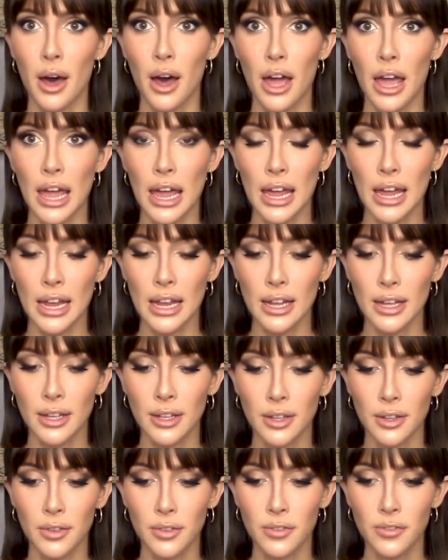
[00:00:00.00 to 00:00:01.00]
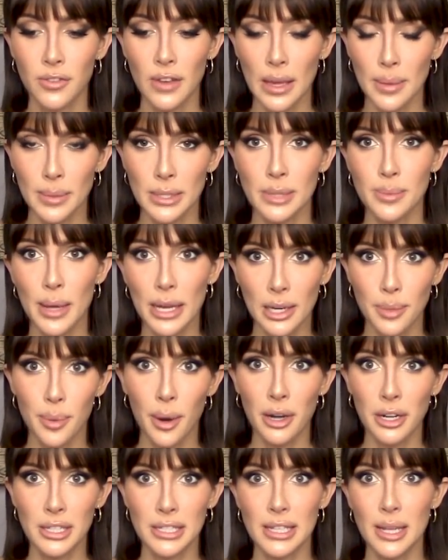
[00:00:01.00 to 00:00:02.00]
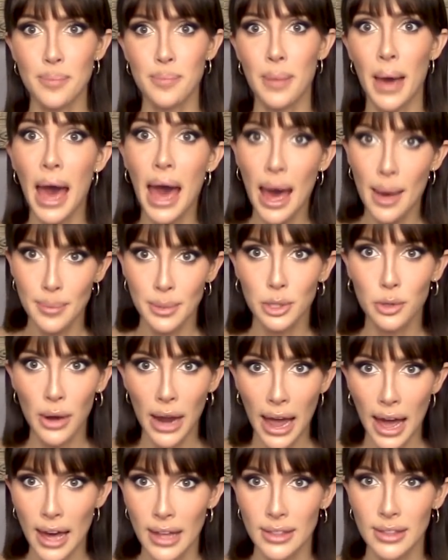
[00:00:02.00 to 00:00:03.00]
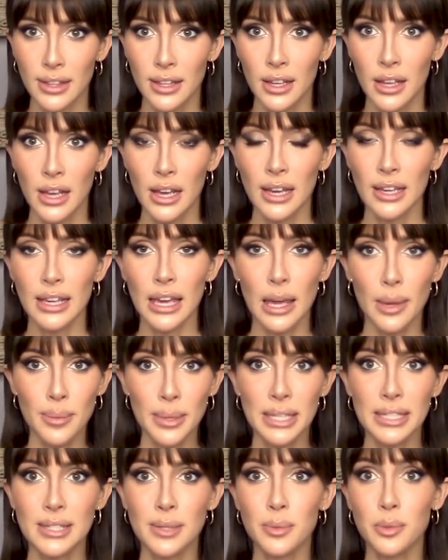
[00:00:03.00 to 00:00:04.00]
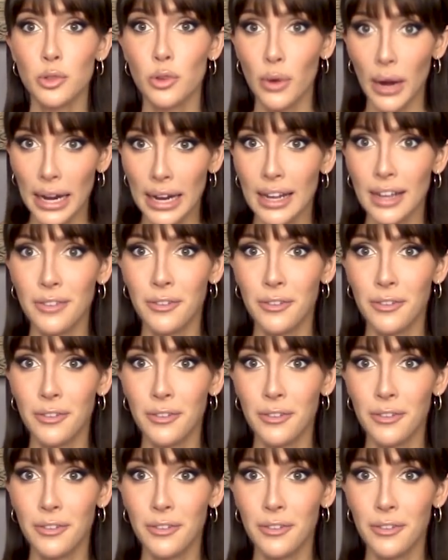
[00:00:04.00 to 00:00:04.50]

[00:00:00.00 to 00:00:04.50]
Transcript: a famous makeup artist named Pat McGrath gave me some great